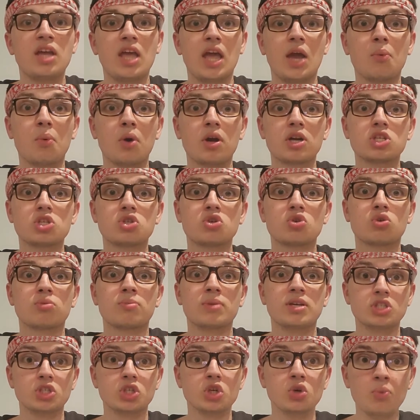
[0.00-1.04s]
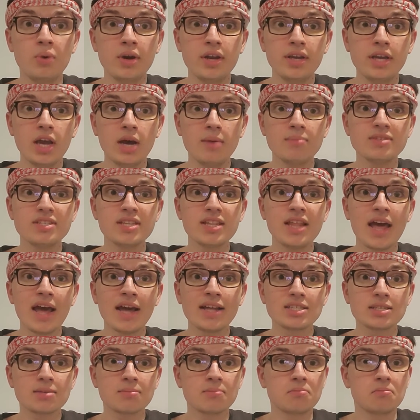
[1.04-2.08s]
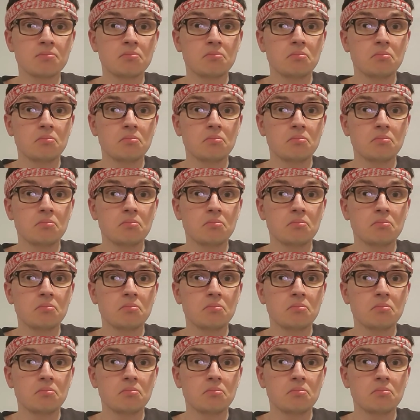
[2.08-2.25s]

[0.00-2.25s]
And what does Harumi do when it comes to that?